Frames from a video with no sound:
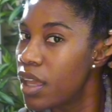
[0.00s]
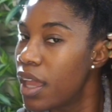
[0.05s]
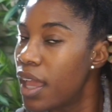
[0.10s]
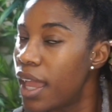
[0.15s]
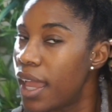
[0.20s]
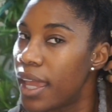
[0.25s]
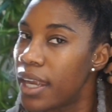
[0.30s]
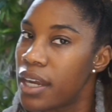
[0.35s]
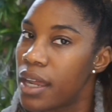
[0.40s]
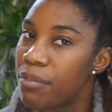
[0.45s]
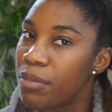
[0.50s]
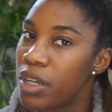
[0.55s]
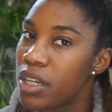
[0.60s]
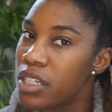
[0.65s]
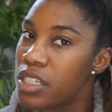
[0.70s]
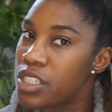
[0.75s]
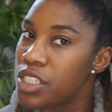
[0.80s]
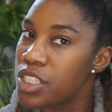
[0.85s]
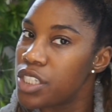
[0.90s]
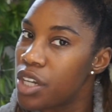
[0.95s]
and I'm
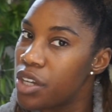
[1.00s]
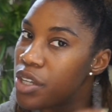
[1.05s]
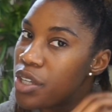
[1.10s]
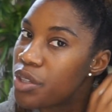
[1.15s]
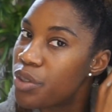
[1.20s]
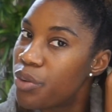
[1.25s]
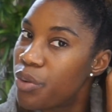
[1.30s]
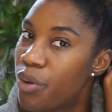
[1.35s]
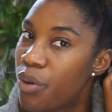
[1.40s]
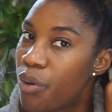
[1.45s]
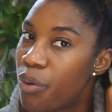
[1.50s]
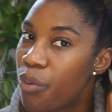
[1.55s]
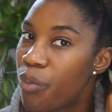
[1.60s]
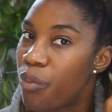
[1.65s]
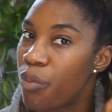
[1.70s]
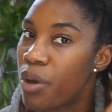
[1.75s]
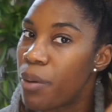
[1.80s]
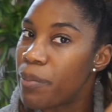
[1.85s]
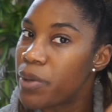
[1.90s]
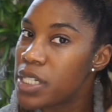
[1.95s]
gonna show you
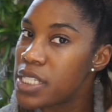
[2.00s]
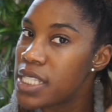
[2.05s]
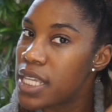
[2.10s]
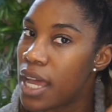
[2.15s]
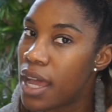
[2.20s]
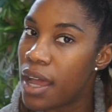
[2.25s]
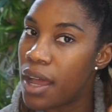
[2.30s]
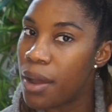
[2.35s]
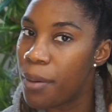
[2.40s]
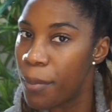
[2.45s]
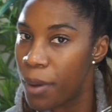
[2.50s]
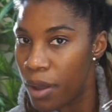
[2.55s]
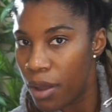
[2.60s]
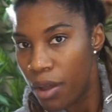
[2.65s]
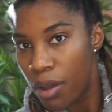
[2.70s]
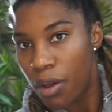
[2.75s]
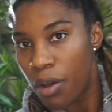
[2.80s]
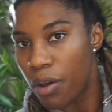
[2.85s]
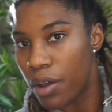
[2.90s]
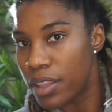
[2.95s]
one more time
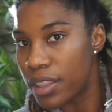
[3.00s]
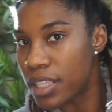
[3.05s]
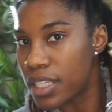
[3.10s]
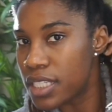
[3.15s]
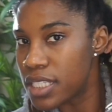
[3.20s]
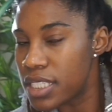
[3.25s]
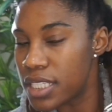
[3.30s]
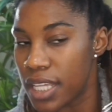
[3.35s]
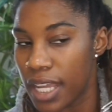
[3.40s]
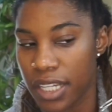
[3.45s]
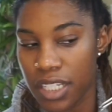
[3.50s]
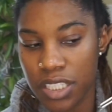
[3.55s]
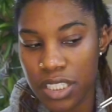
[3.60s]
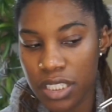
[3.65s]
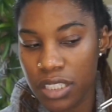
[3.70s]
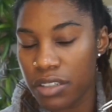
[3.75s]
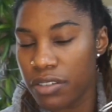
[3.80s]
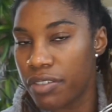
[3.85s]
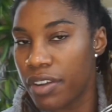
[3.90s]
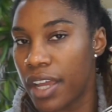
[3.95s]
on this
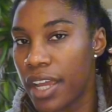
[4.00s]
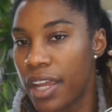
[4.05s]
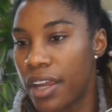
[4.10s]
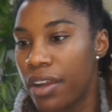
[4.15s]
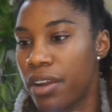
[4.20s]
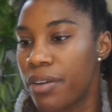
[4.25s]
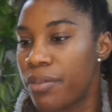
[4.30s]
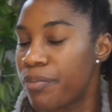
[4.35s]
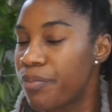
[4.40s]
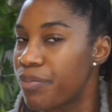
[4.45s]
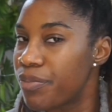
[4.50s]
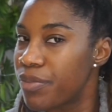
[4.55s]
section of hair.